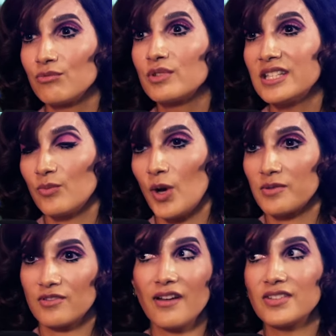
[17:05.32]
The reason why I
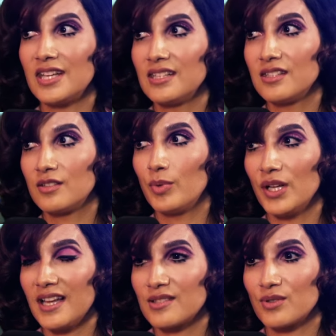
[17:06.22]
was gravitated to
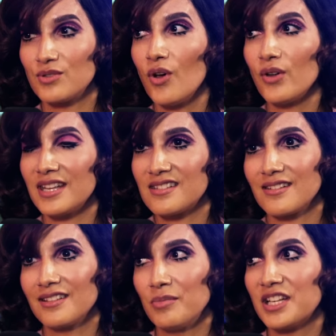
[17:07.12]
burlesque was not
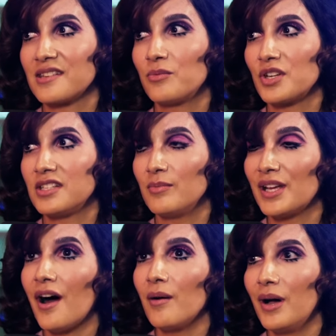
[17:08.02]
necessarily because I wanted to
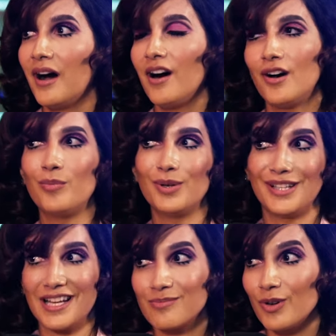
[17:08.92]
become a
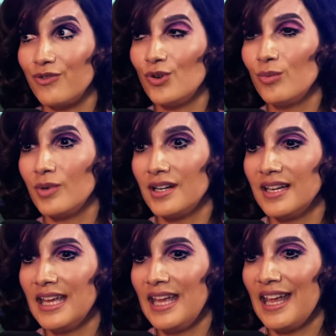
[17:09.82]
burlesque performer.
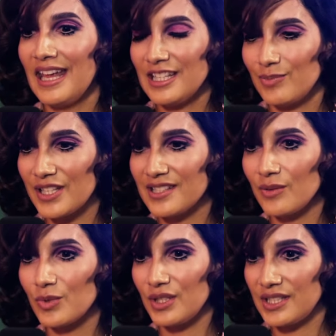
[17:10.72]
It's because I
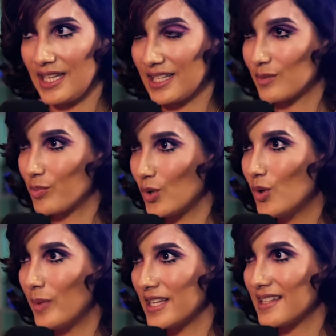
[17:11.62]
wanted to
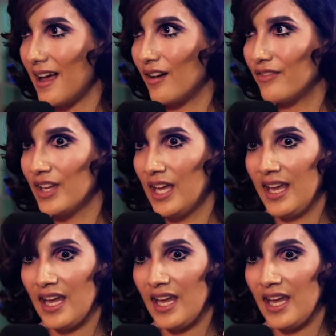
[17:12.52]
explore myself. Mm-hmm.